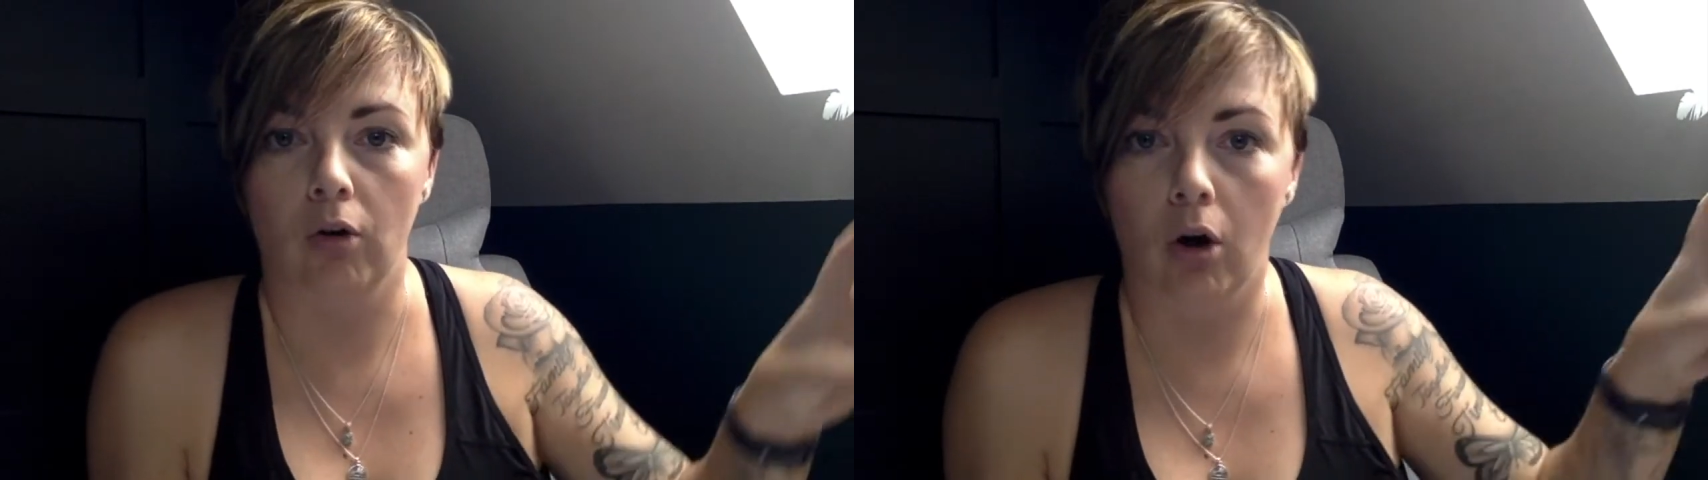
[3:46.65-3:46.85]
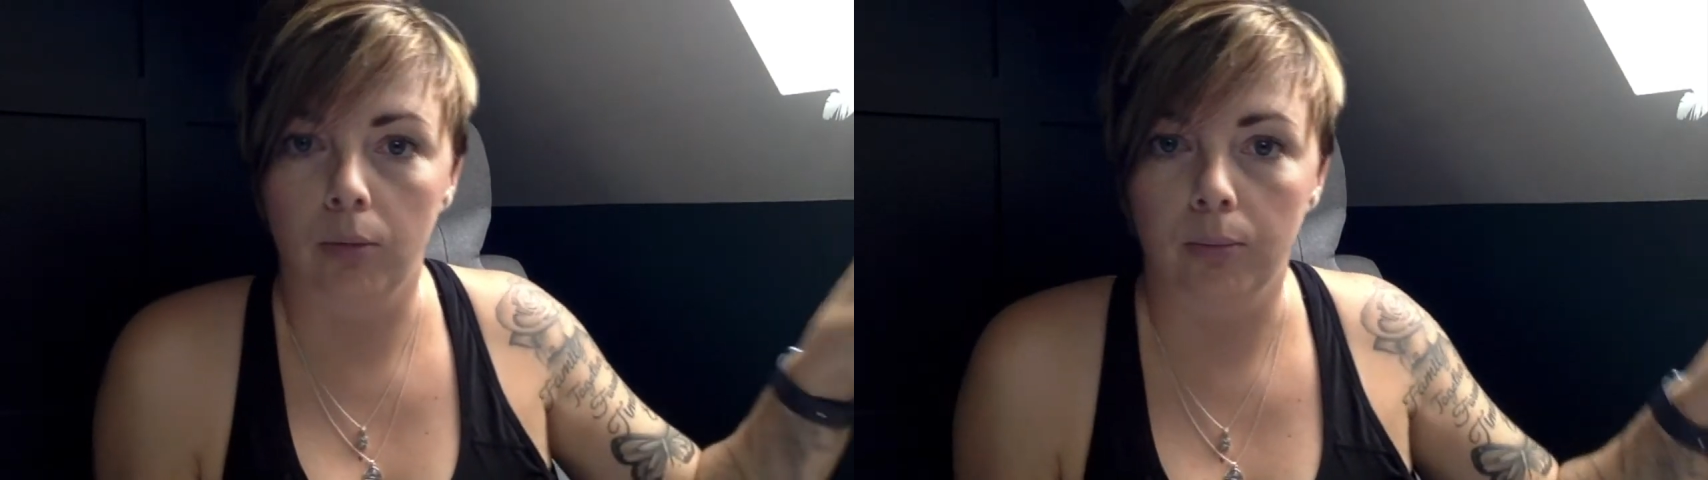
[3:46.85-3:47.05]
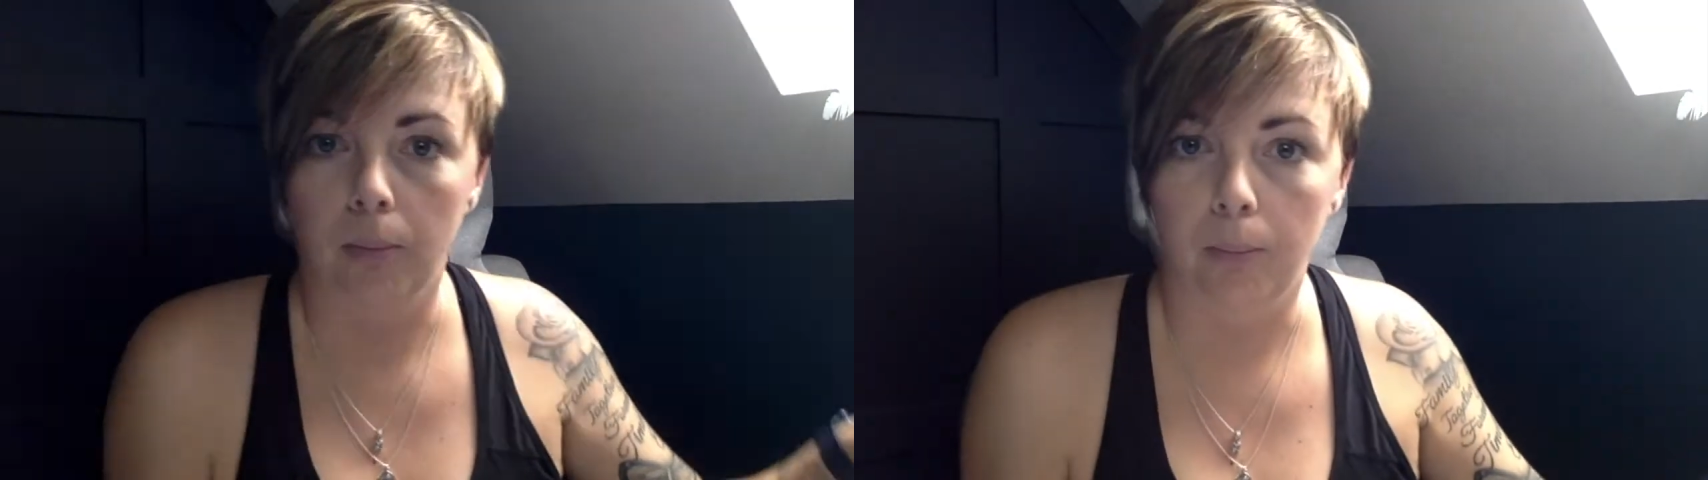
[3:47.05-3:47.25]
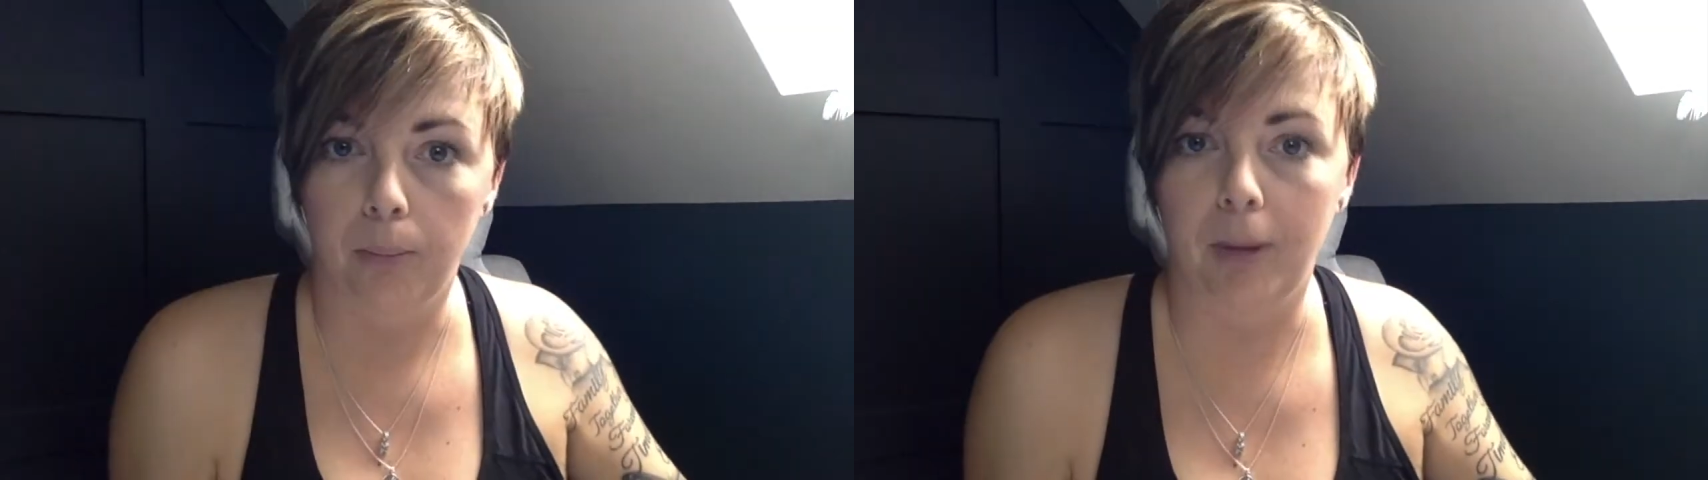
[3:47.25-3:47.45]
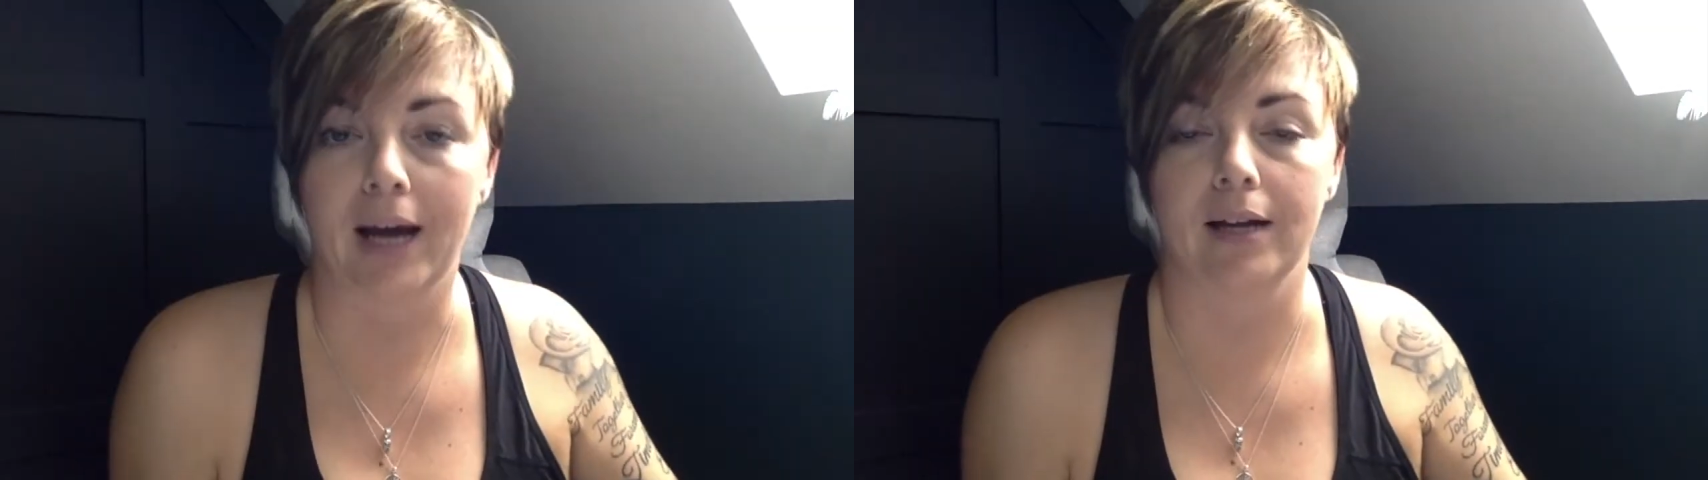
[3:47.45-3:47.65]
on
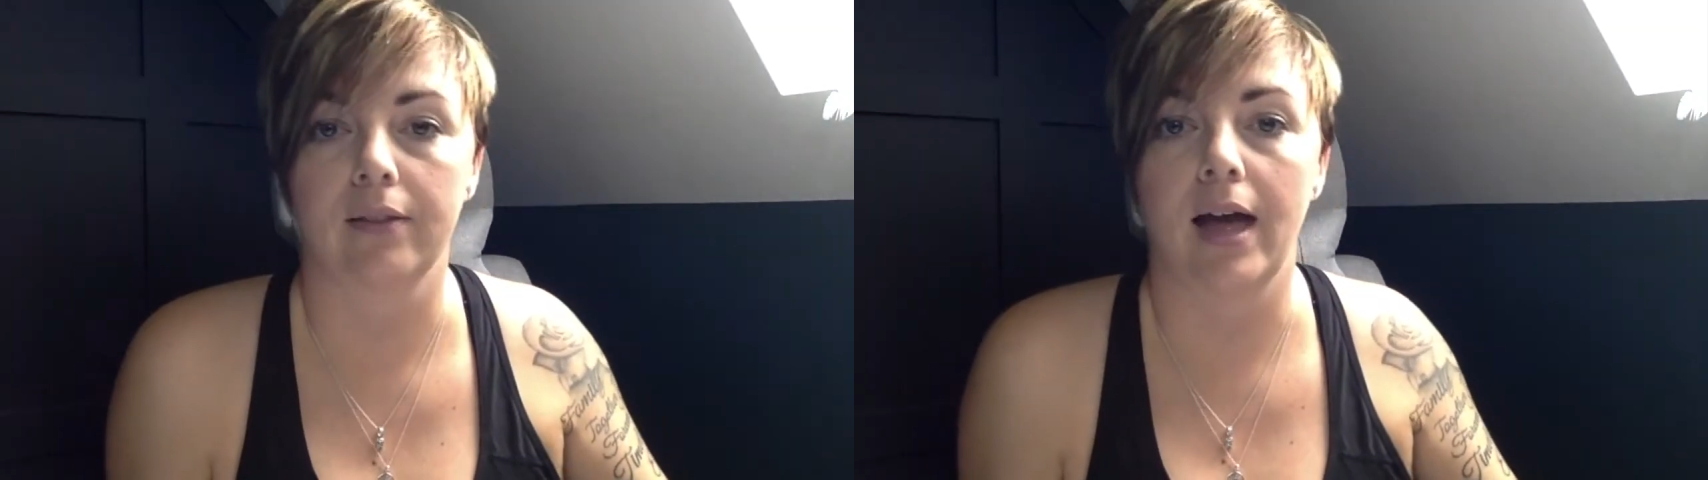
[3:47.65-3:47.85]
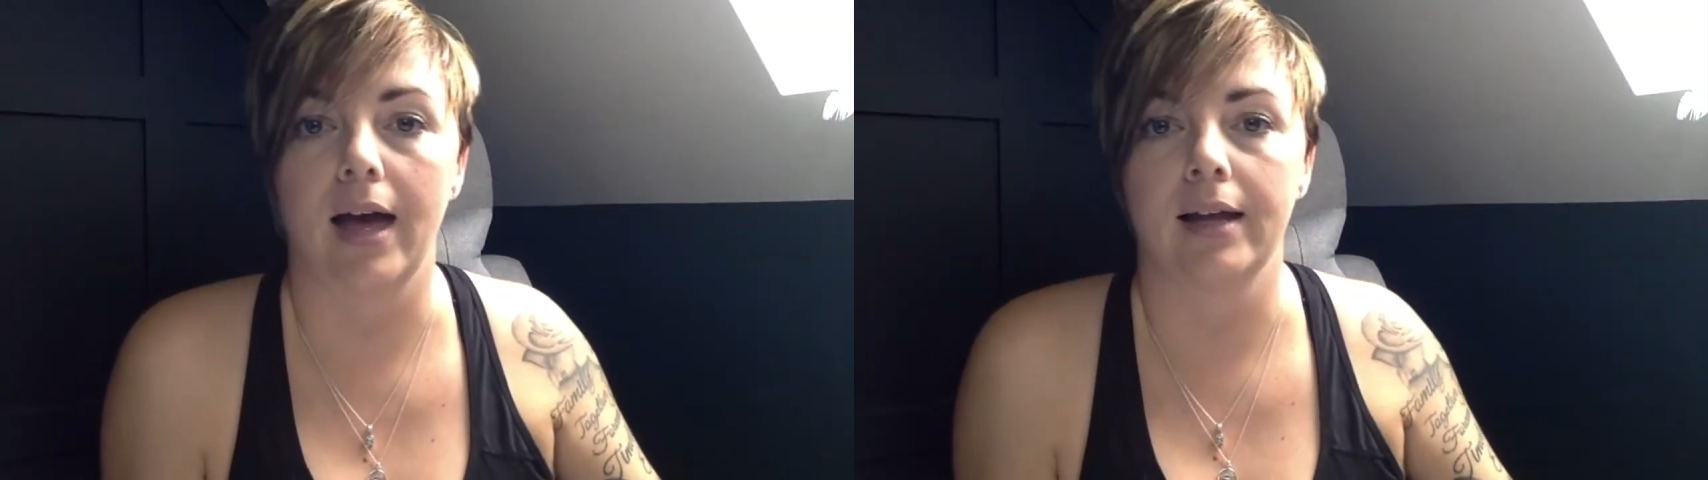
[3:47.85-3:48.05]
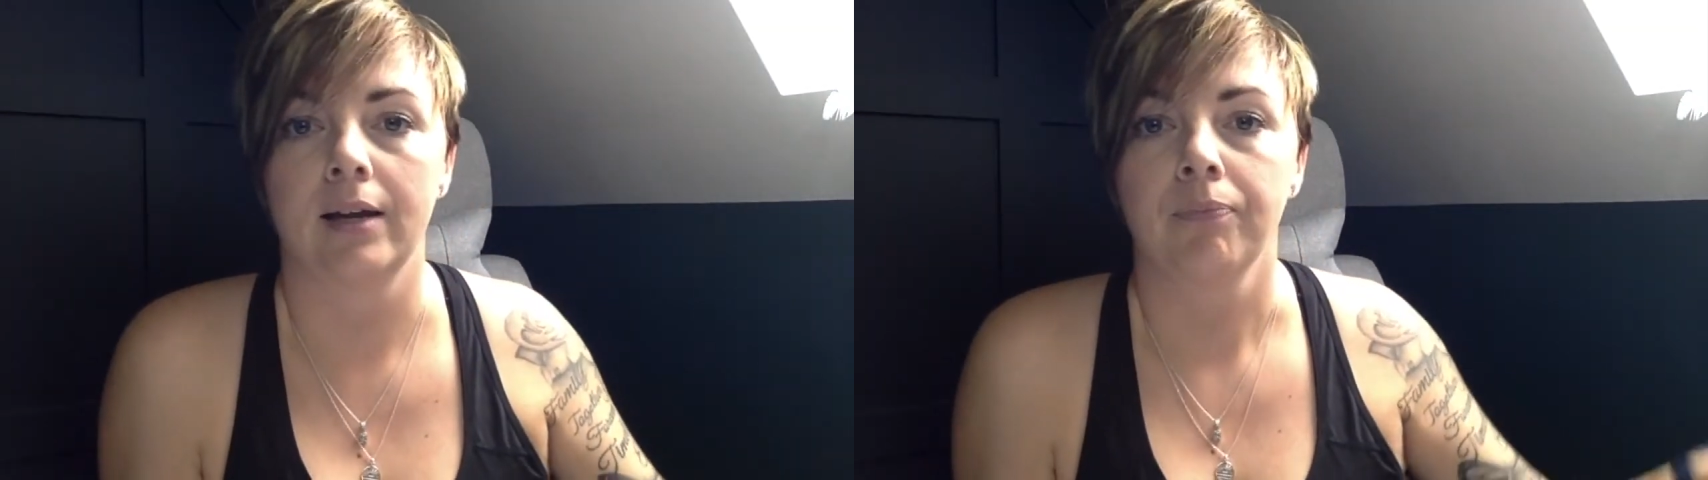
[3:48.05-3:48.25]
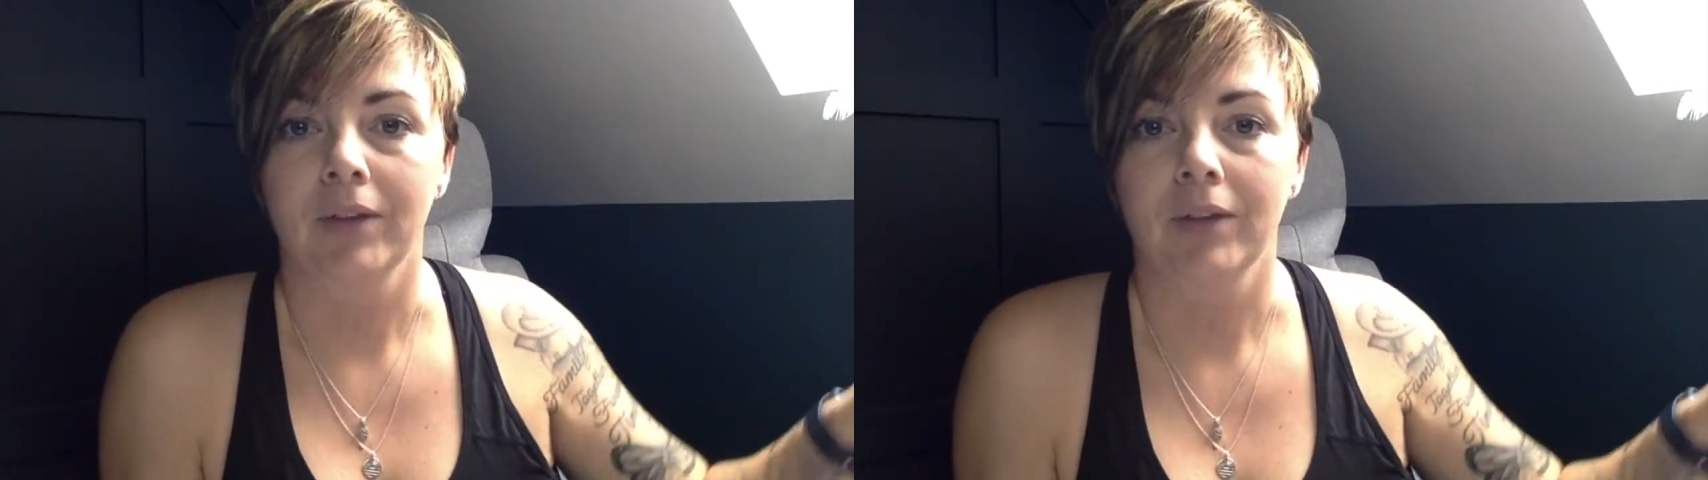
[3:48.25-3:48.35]
back then.